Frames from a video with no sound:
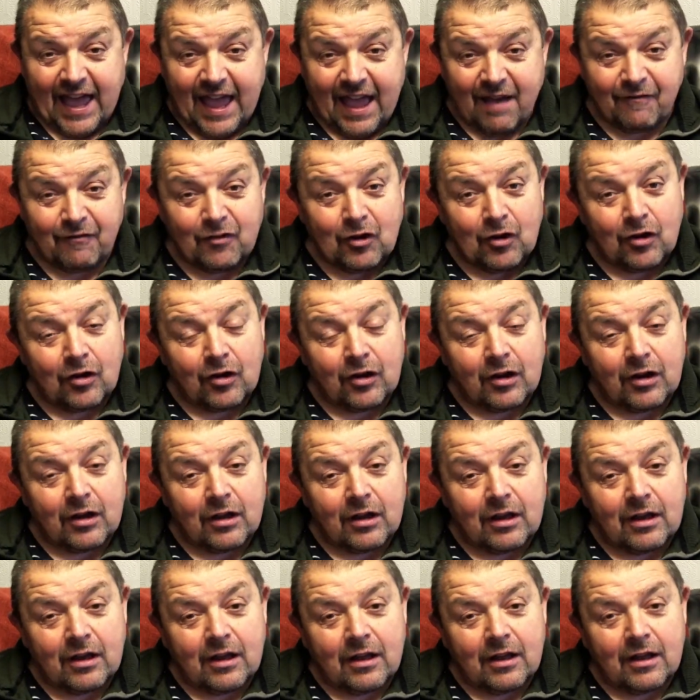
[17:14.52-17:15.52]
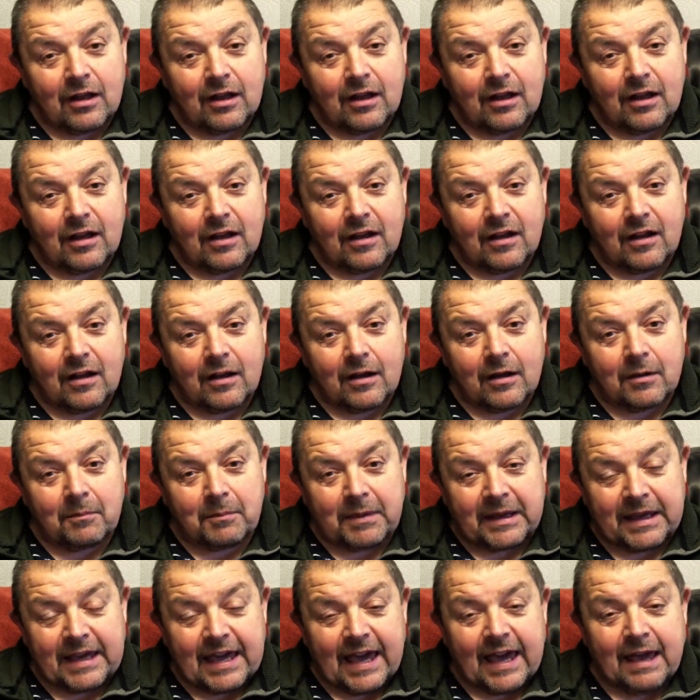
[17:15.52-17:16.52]
ever
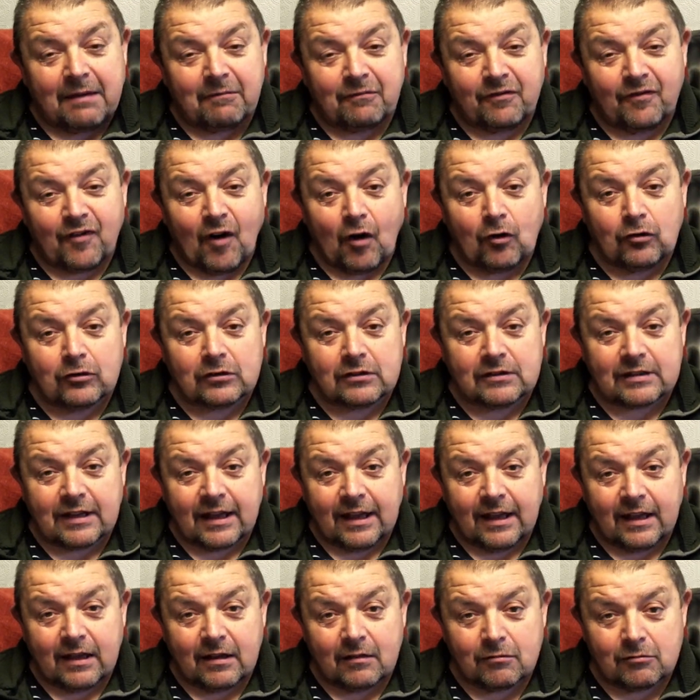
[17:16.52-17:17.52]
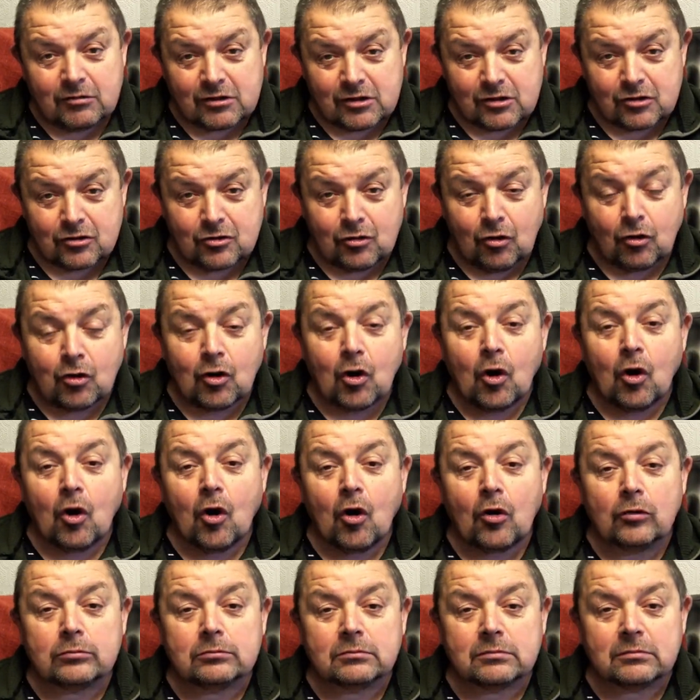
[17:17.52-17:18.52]
became faulty, was stuck
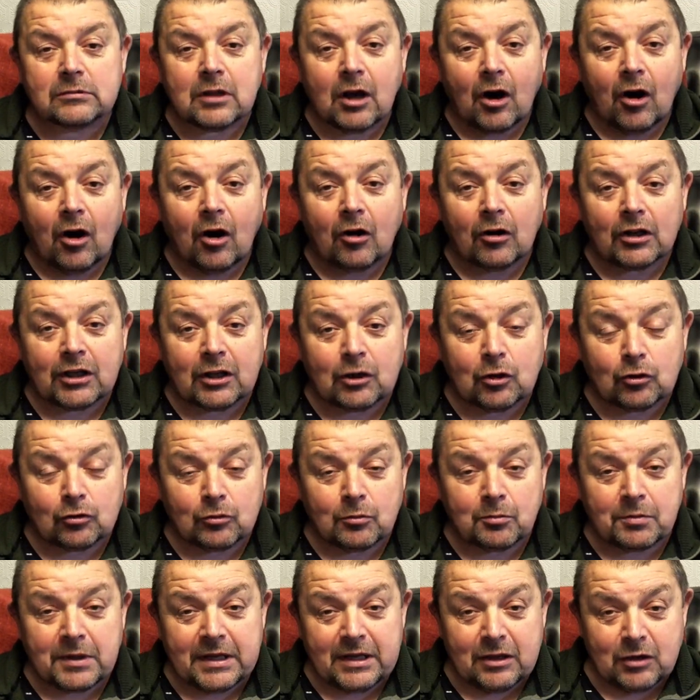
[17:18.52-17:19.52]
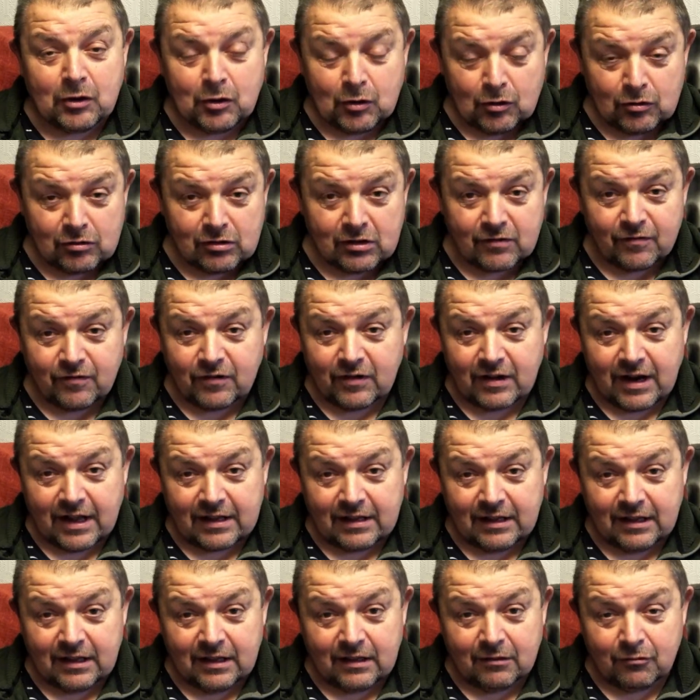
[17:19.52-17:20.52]
open, or it couldn't be used for
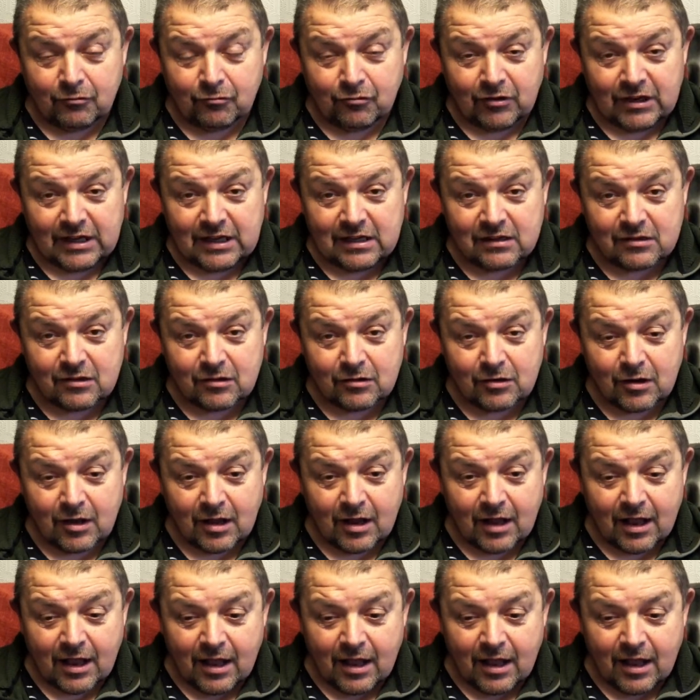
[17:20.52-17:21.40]
any reason,